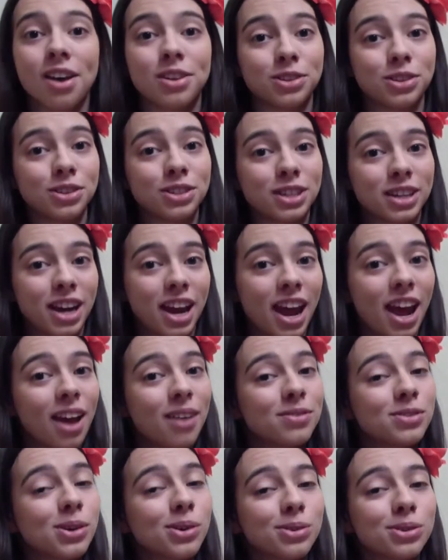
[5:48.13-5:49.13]
So today
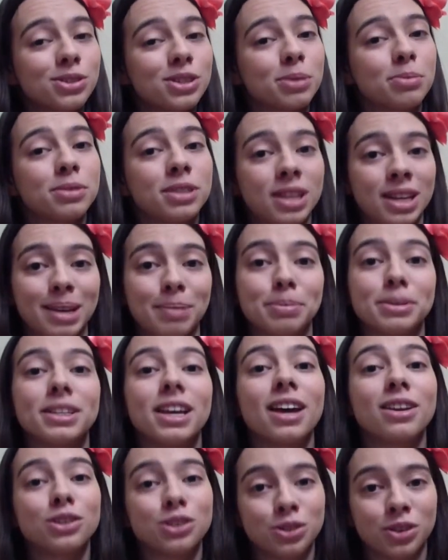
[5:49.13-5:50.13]
I've told you some
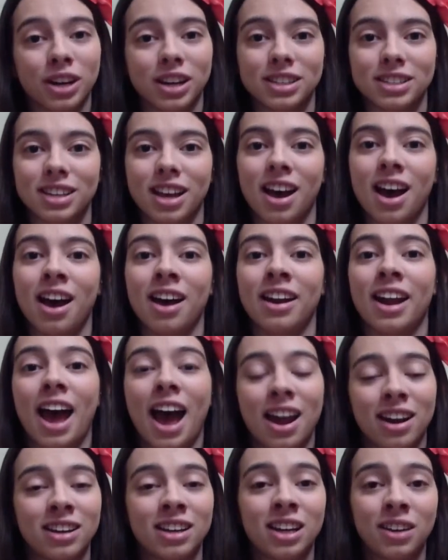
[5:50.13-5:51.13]
tips and tricks on
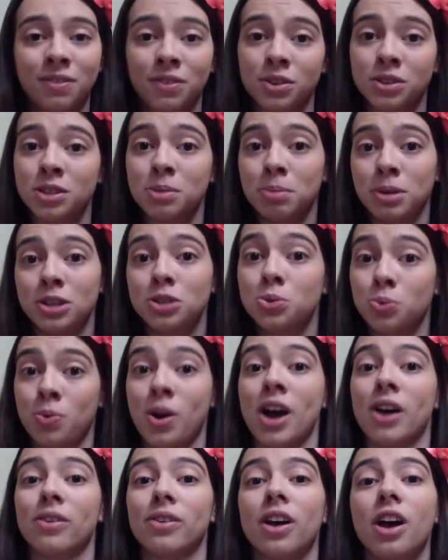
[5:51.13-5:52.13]
how to give your speech
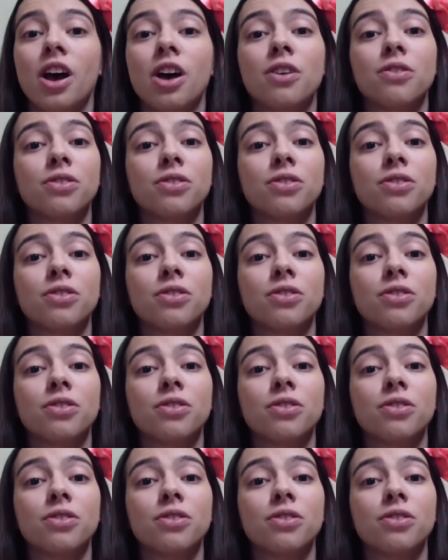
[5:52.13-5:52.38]
well,